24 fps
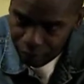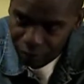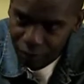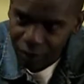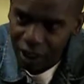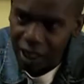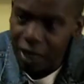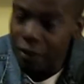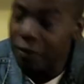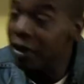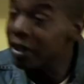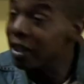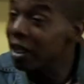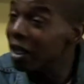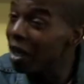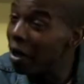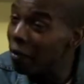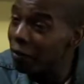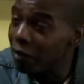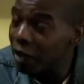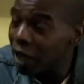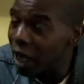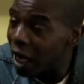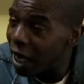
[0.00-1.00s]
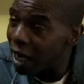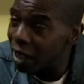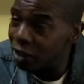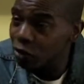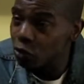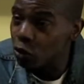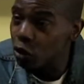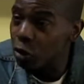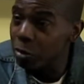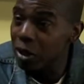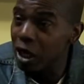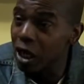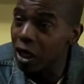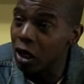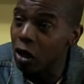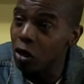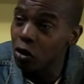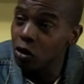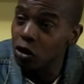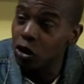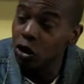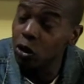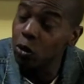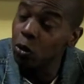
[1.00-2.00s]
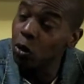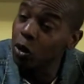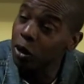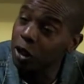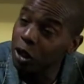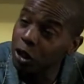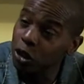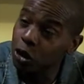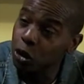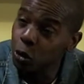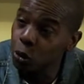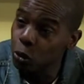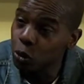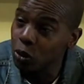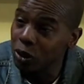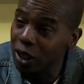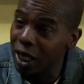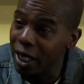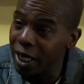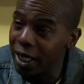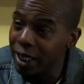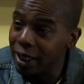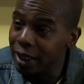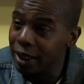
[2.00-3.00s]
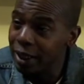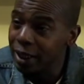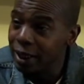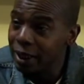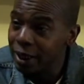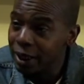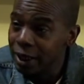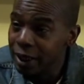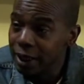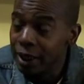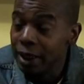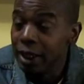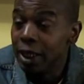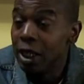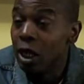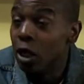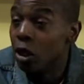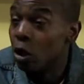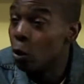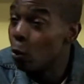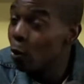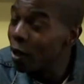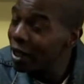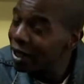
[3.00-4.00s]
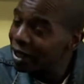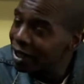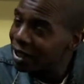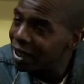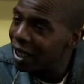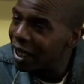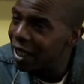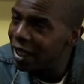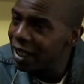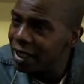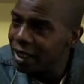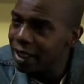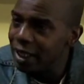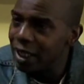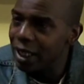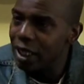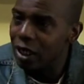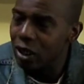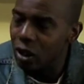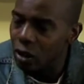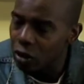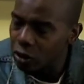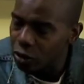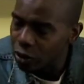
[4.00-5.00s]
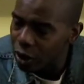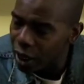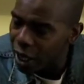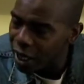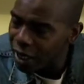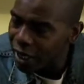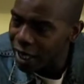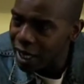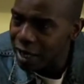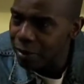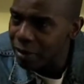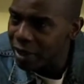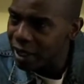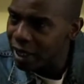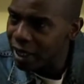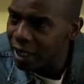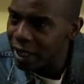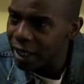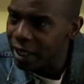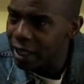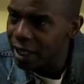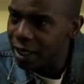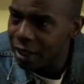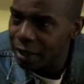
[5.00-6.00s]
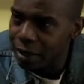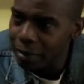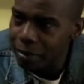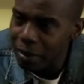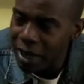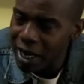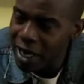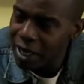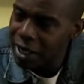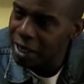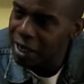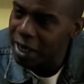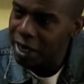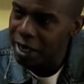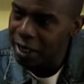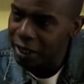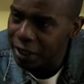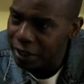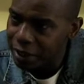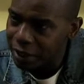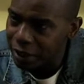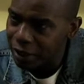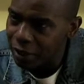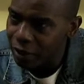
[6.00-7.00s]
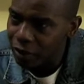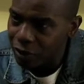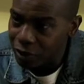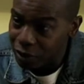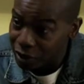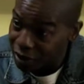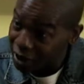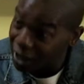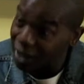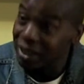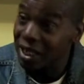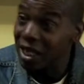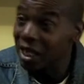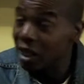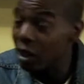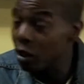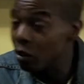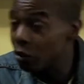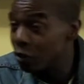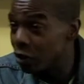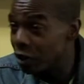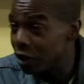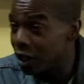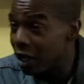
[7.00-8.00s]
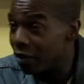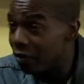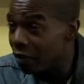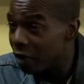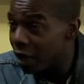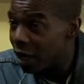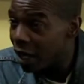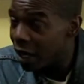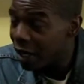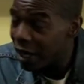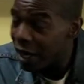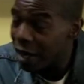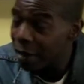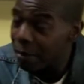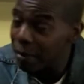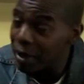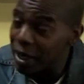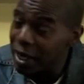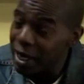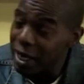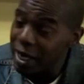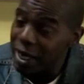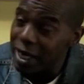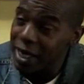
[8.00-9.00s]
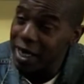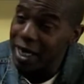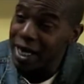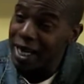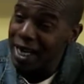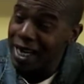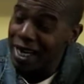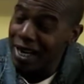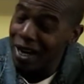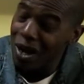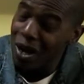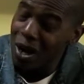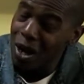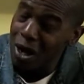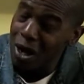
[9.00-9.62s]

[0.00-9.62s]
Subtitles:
I found a lovely house group that I go to on a Tuesday. On a Wednesday, I go to an AA meeting in Maidenhead. On a Sunday, I go to another AA meeting in